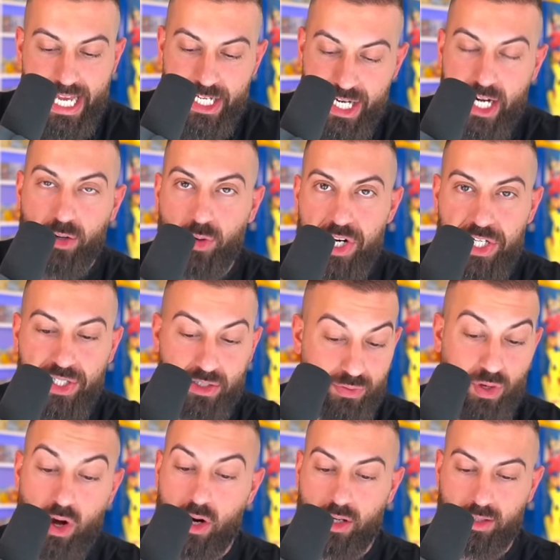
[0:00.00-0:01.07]
generation of
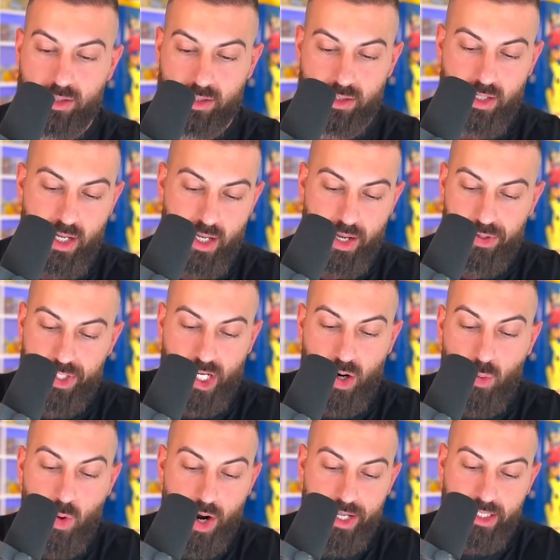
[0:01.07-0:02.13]
cards. It was like a
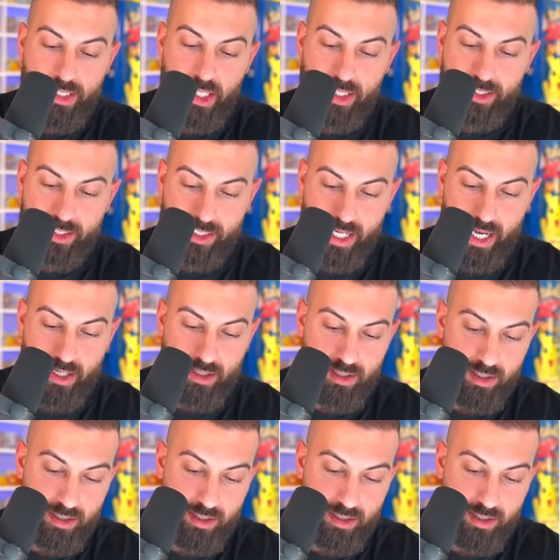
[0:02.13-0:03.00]
one and done set.